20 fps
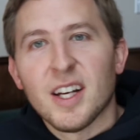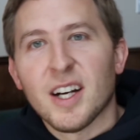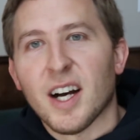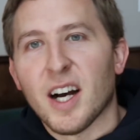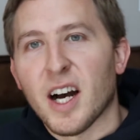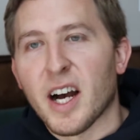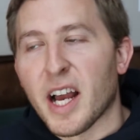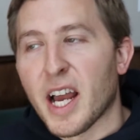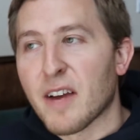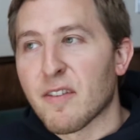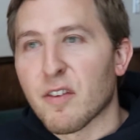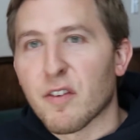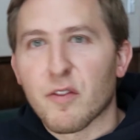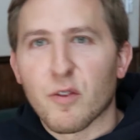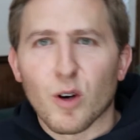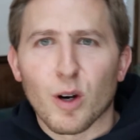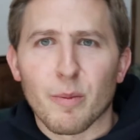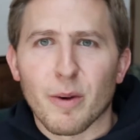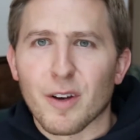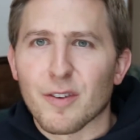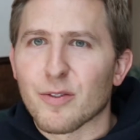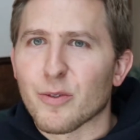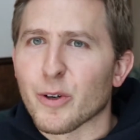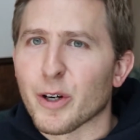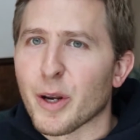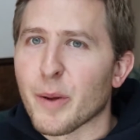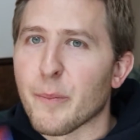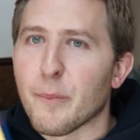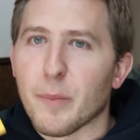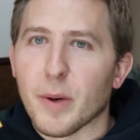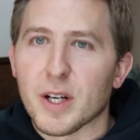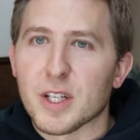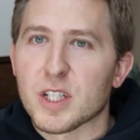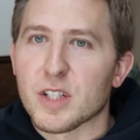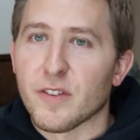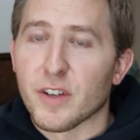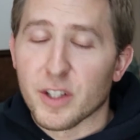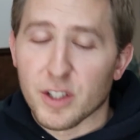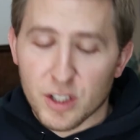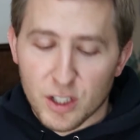Uh, I have a four by four and a bunch
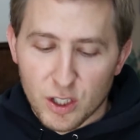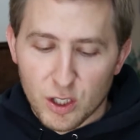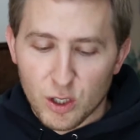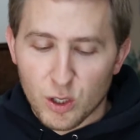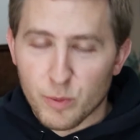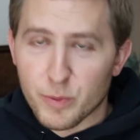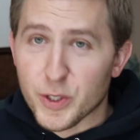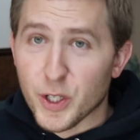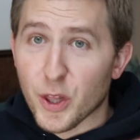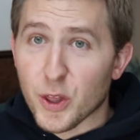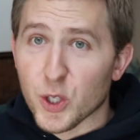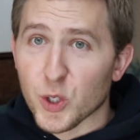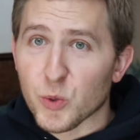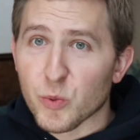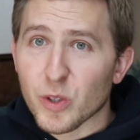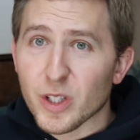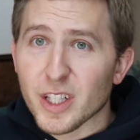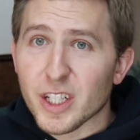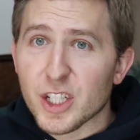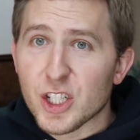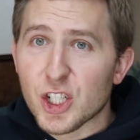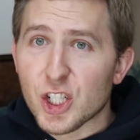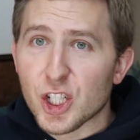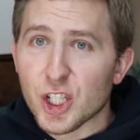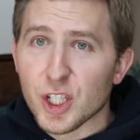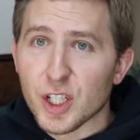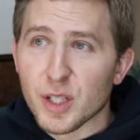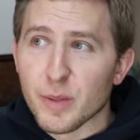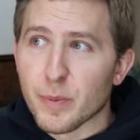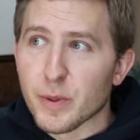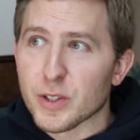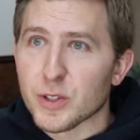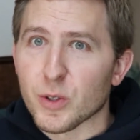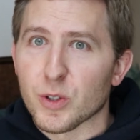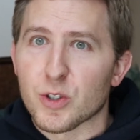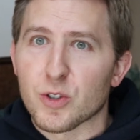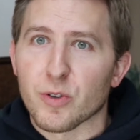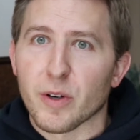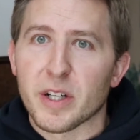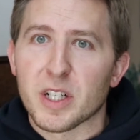of other cubes. They're really cheap, so
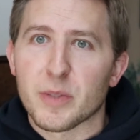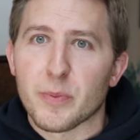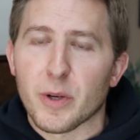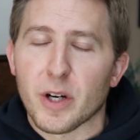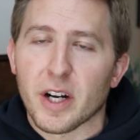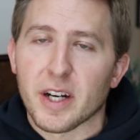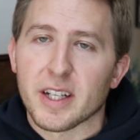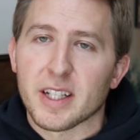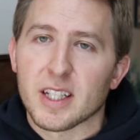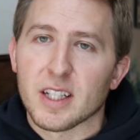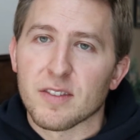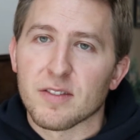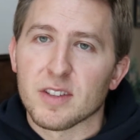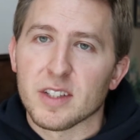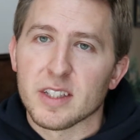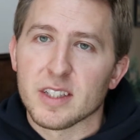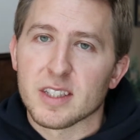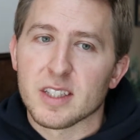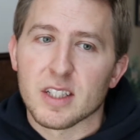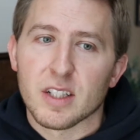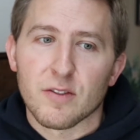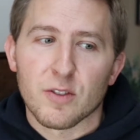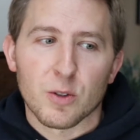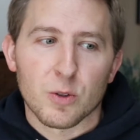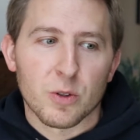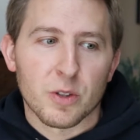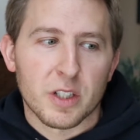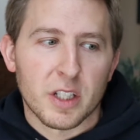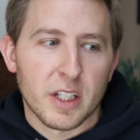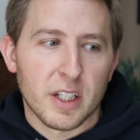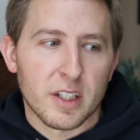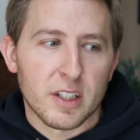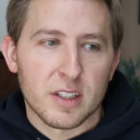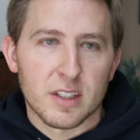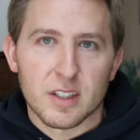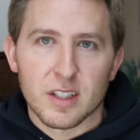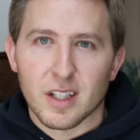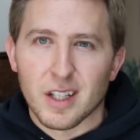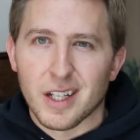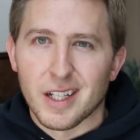it's great to put on a gift list if you're
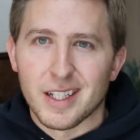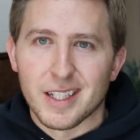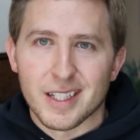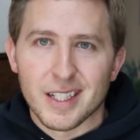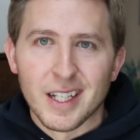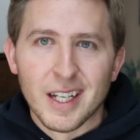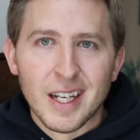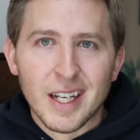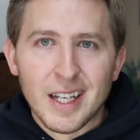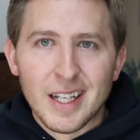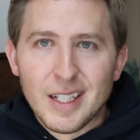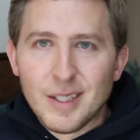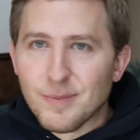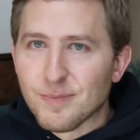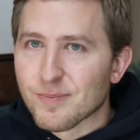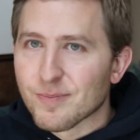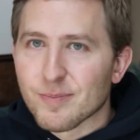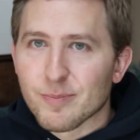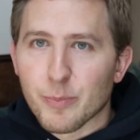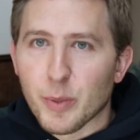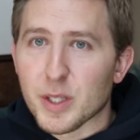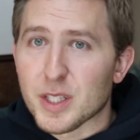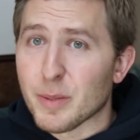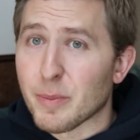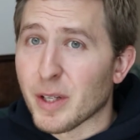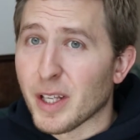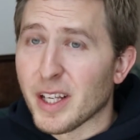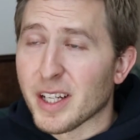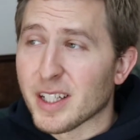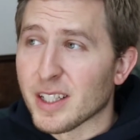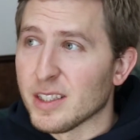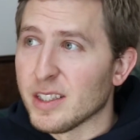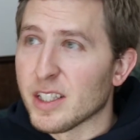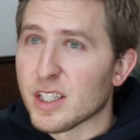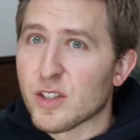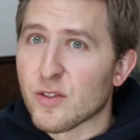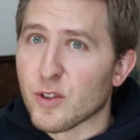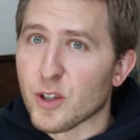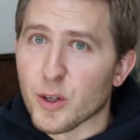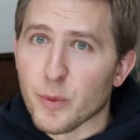looking to like put something like a
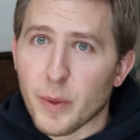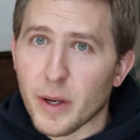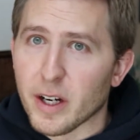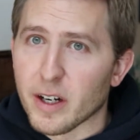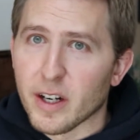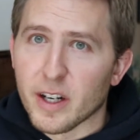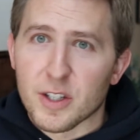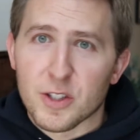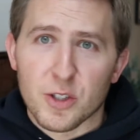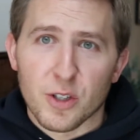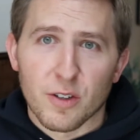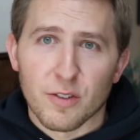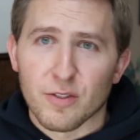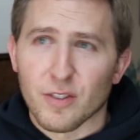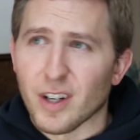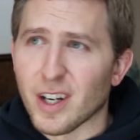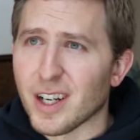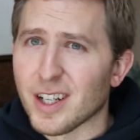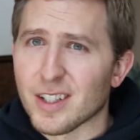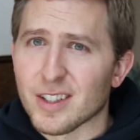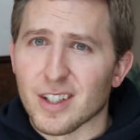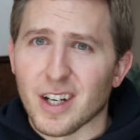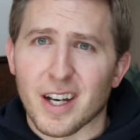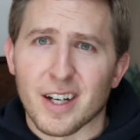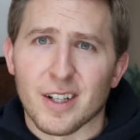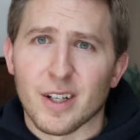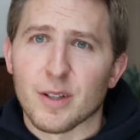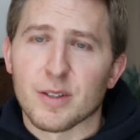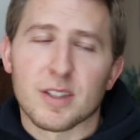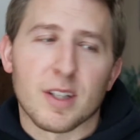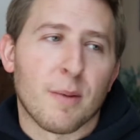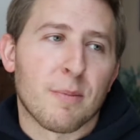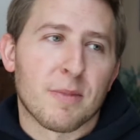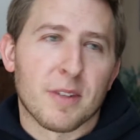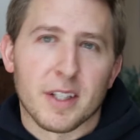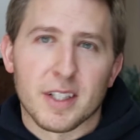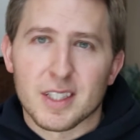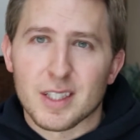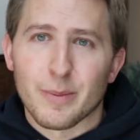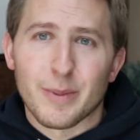list for your parents or a friend, or I don't know,
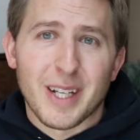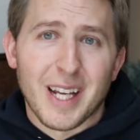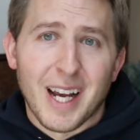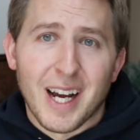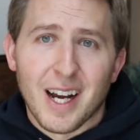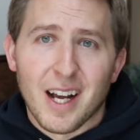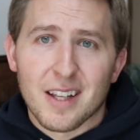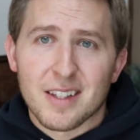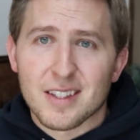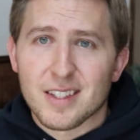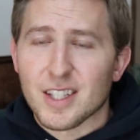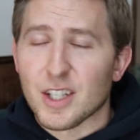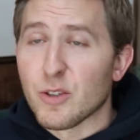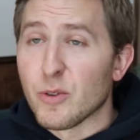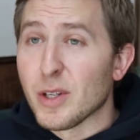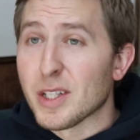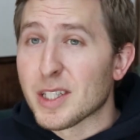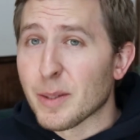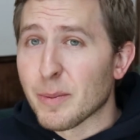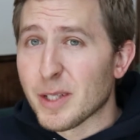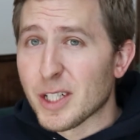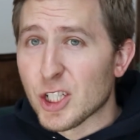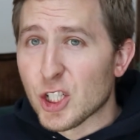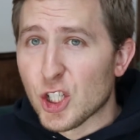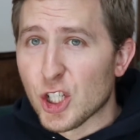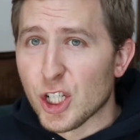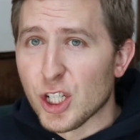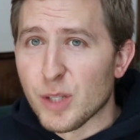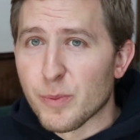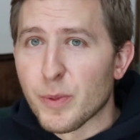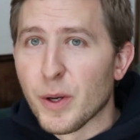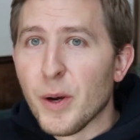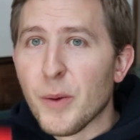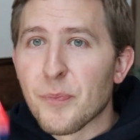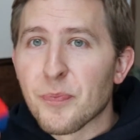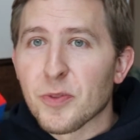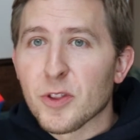something. Somebody asks and needs something cheap.